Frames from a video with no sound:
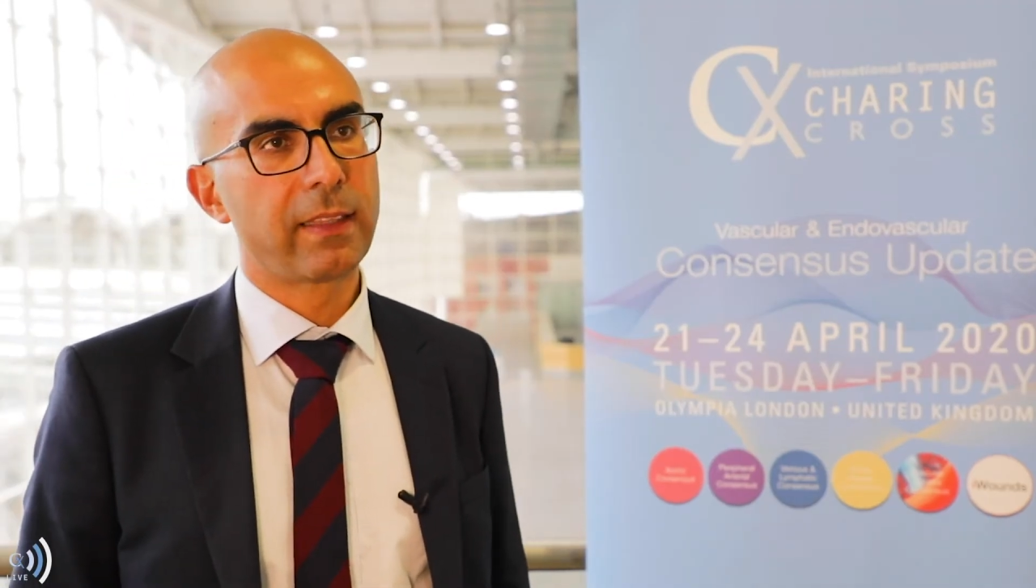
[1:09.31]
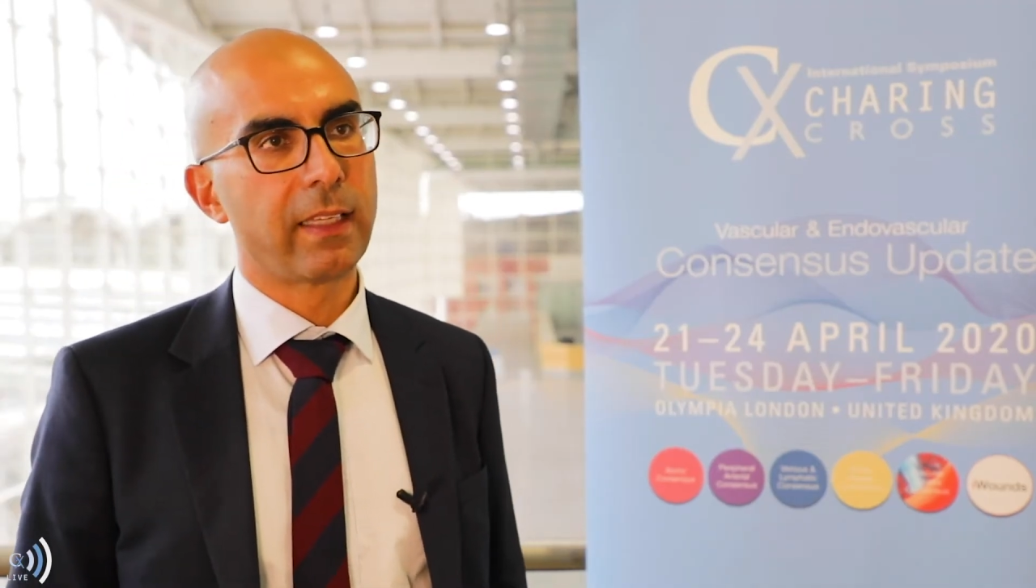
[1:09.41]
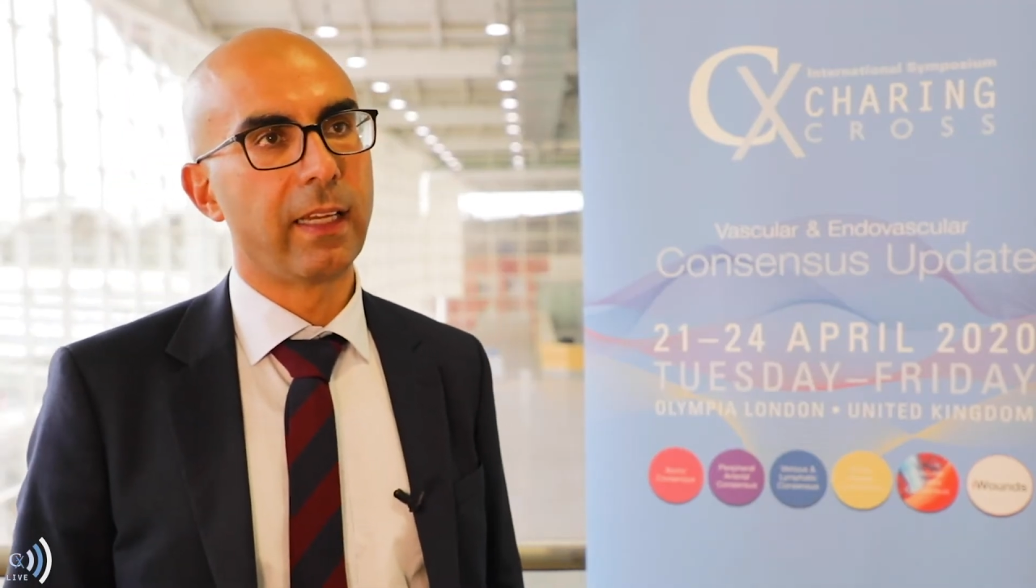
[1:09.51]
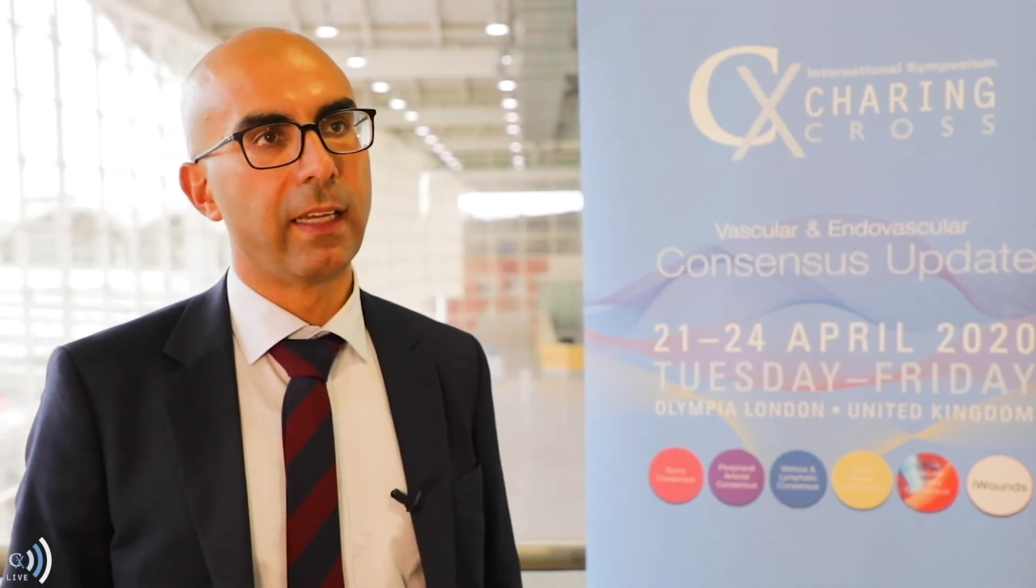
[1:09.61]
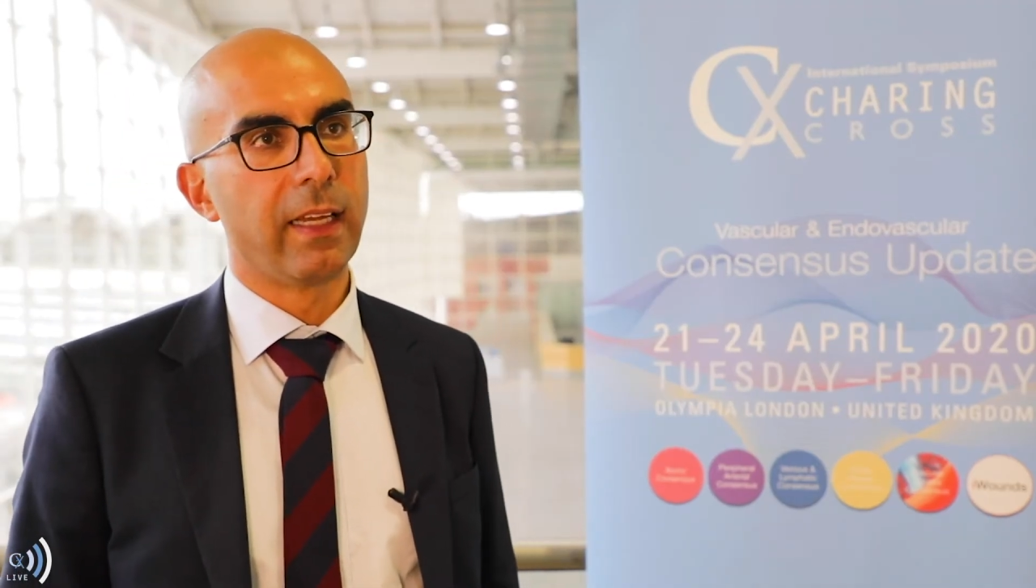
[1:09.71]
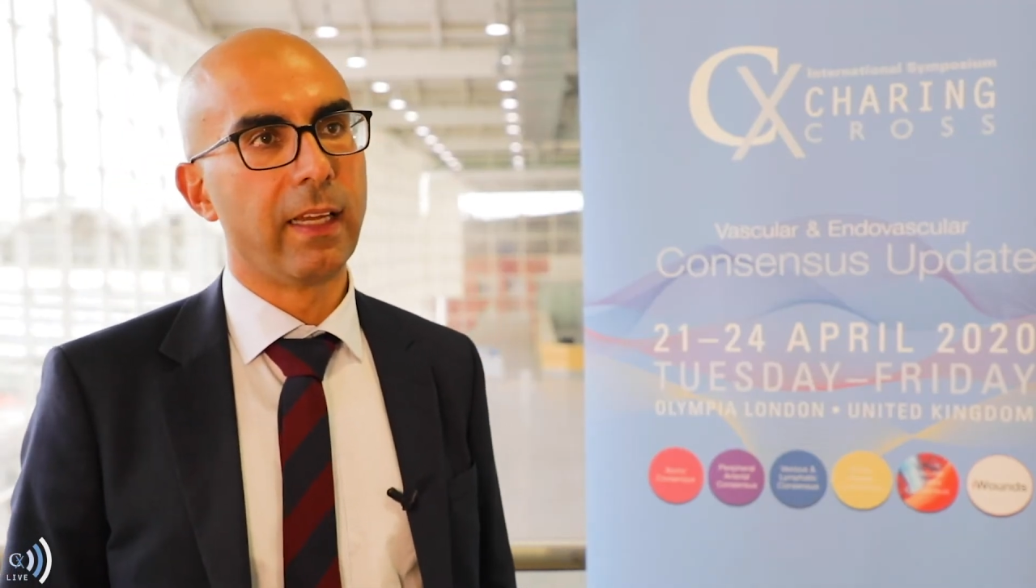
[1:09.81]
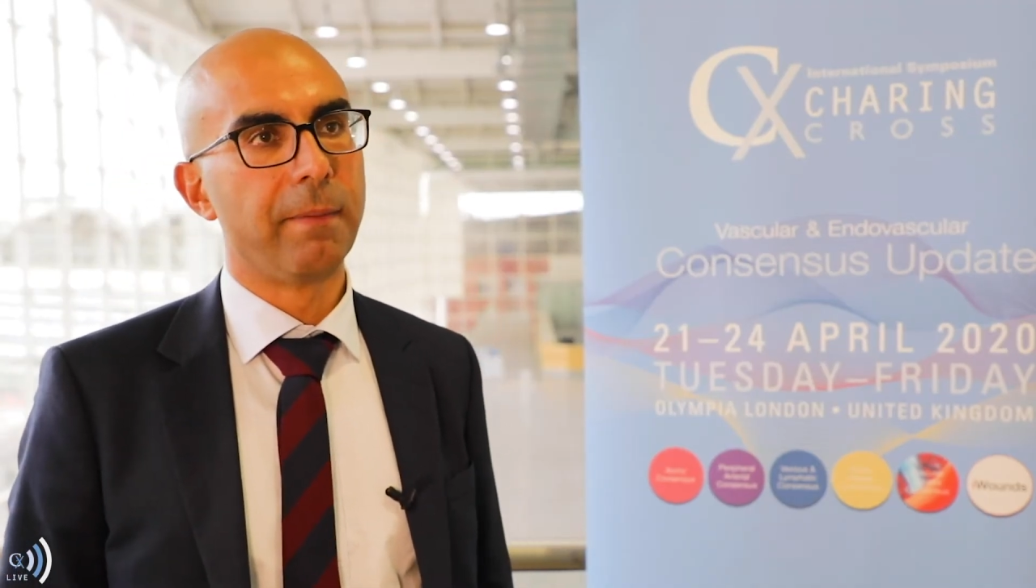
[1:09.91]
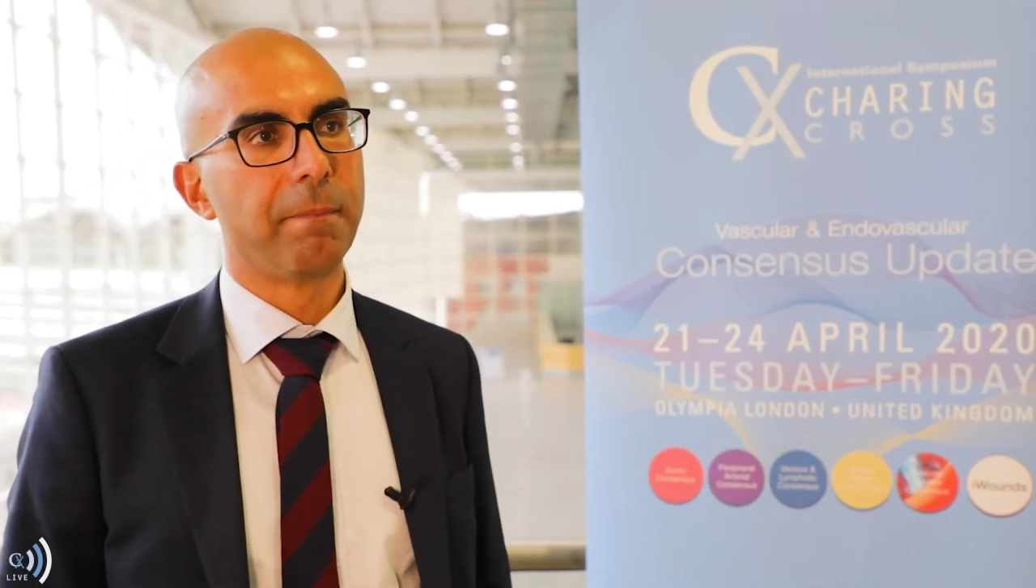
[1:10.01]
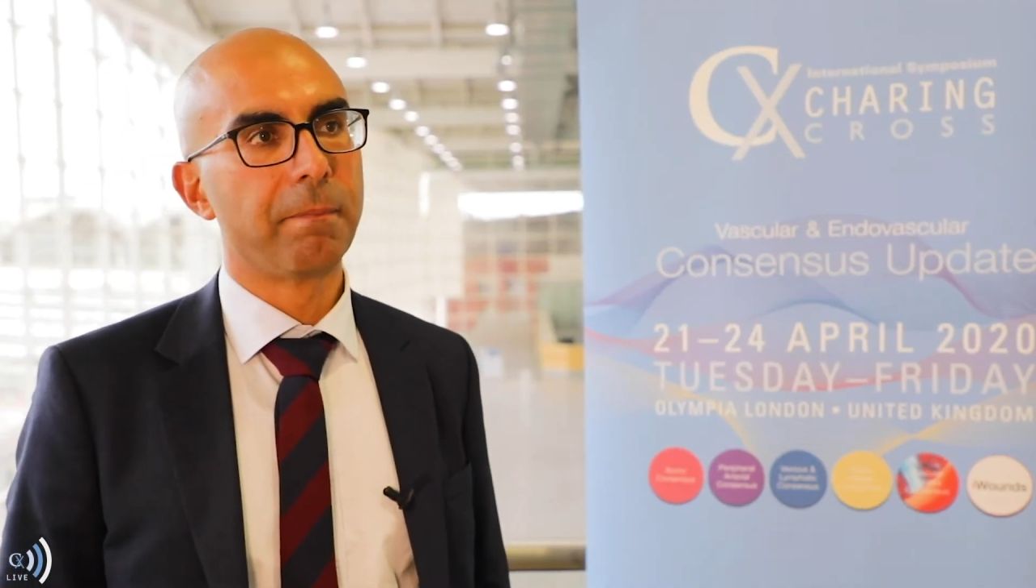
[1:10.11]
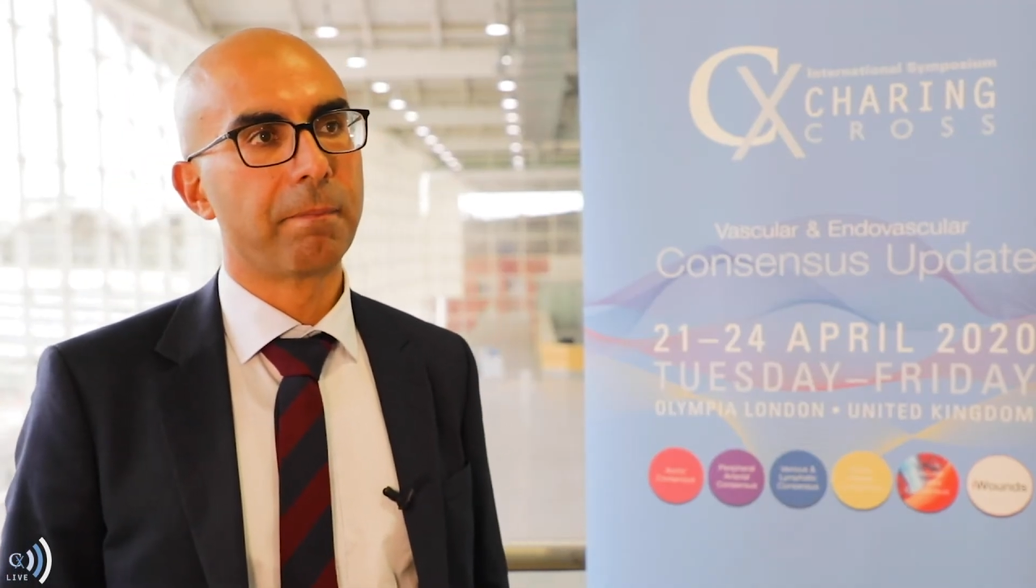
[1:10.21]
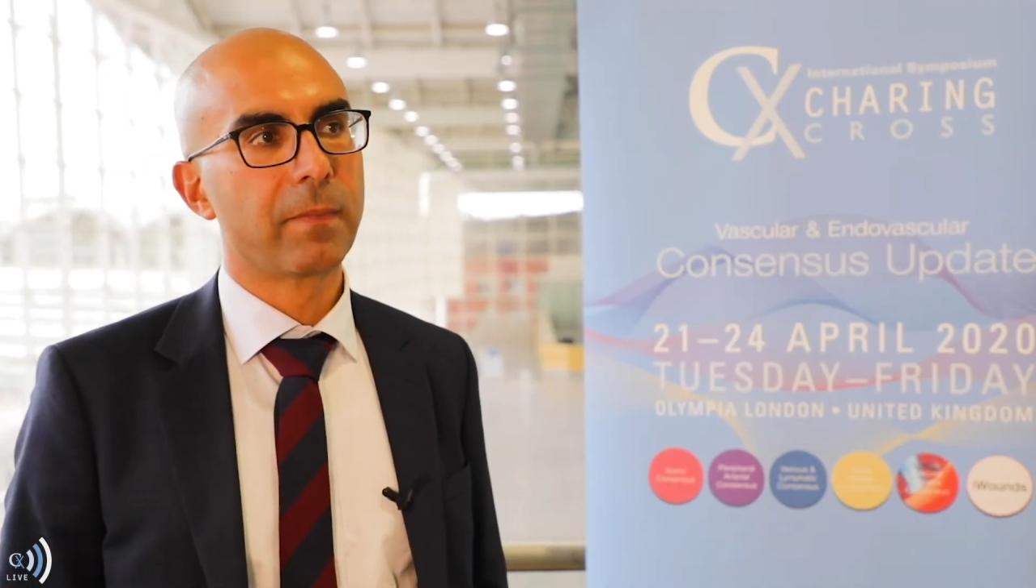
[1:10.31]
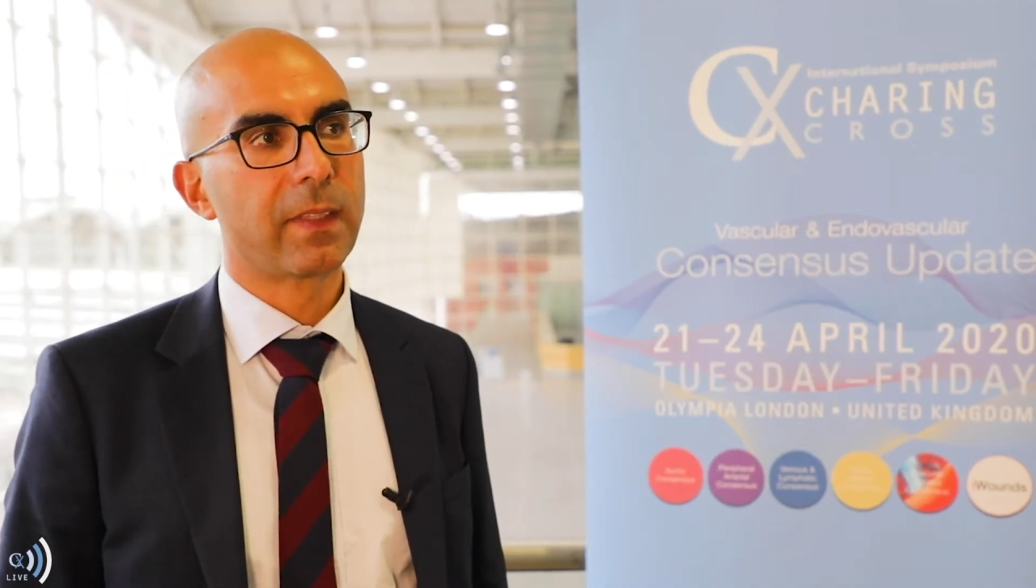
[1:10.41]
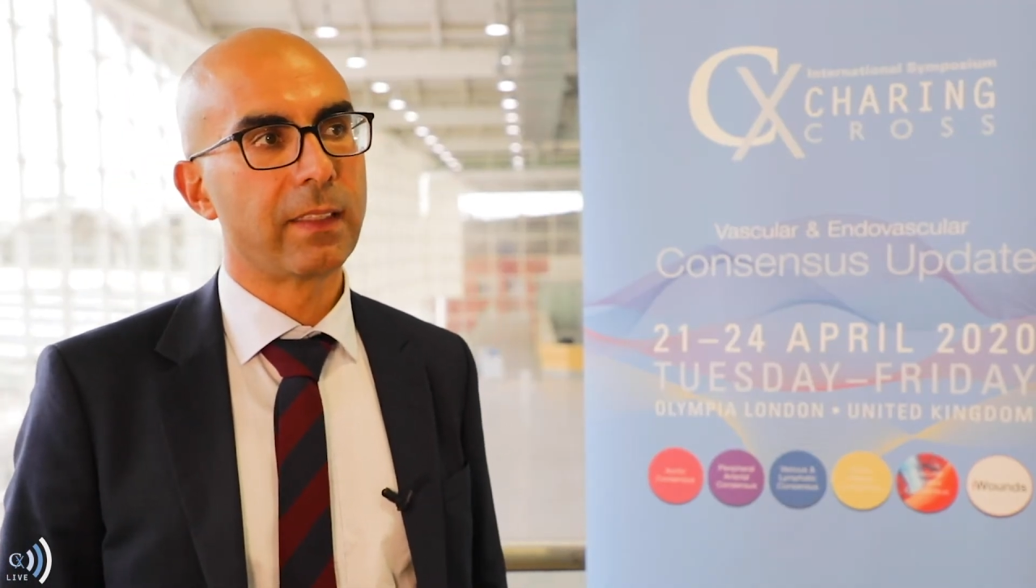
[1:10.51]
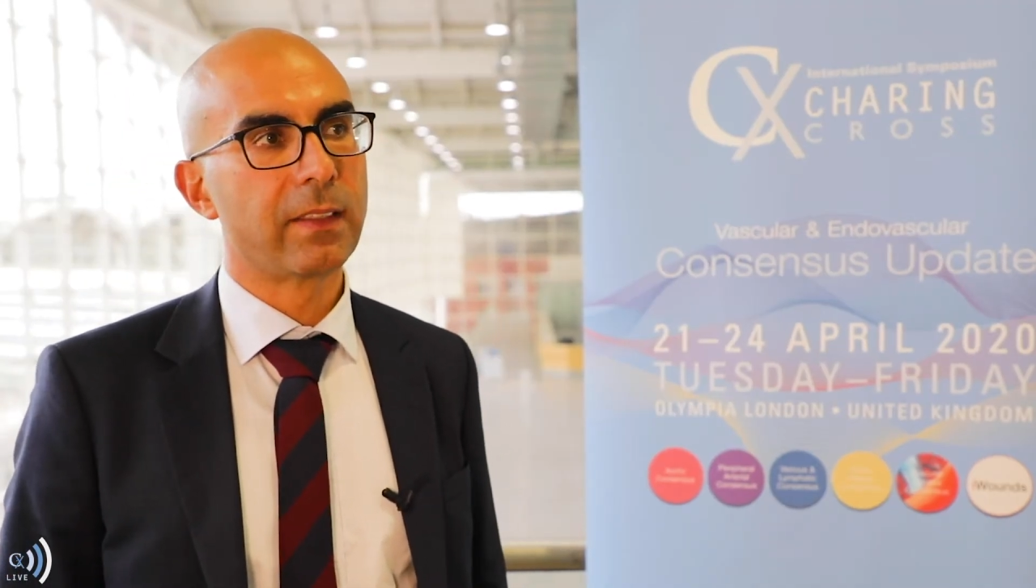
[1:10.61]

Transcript: the